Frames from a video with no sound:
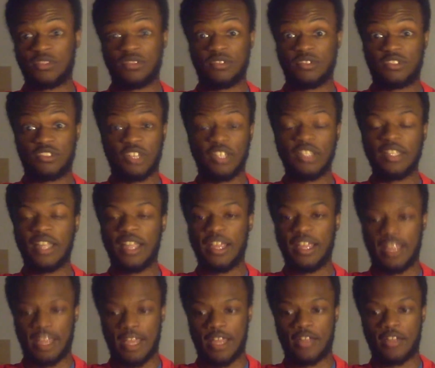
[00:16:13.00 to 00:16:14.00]

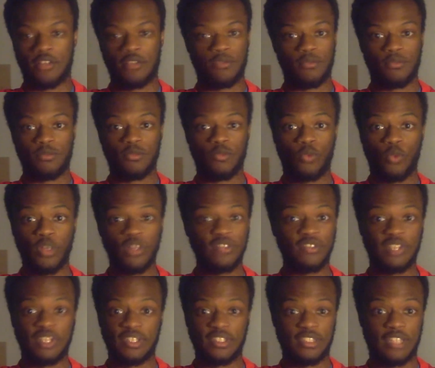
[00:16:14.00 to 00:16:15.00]
Sunday and
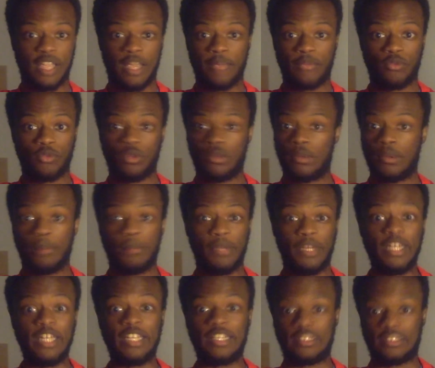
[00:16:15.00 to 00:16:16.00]
Wednesday's games would have been
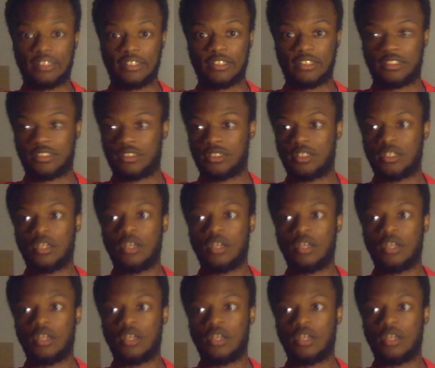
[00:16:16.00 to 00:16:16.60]
meaningless.